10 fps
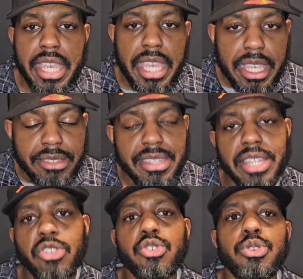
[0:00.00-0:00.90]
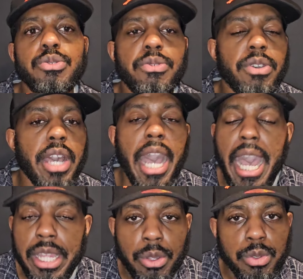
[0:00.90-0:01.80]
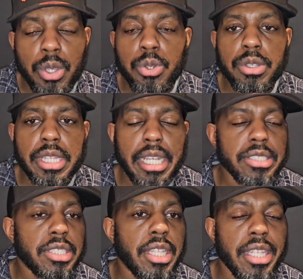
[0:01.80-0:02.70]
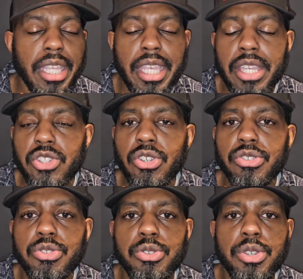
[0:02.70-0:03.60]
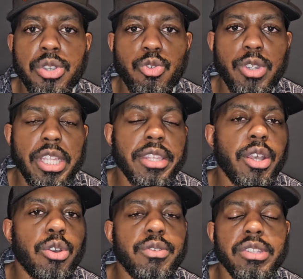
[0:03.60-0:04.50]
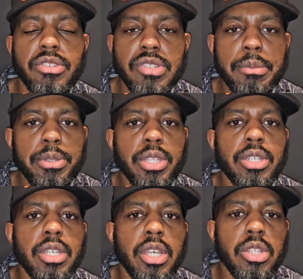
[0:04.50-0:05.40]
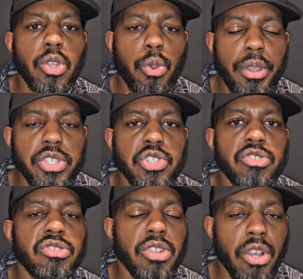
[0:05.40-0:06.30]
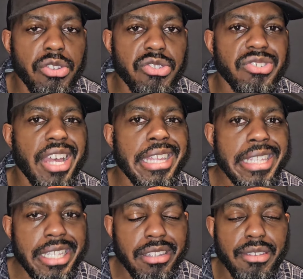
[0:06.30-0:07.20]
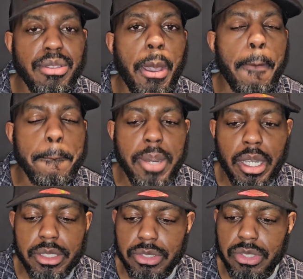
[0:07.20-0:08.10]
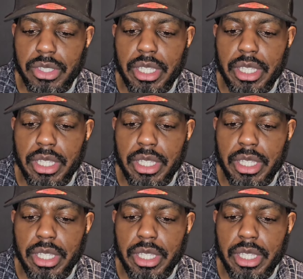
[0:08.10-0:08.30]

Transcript: Is that the truth? I don't know. Like I said, I didn't get a chance to really delve into some of the questions and answers that I needed, but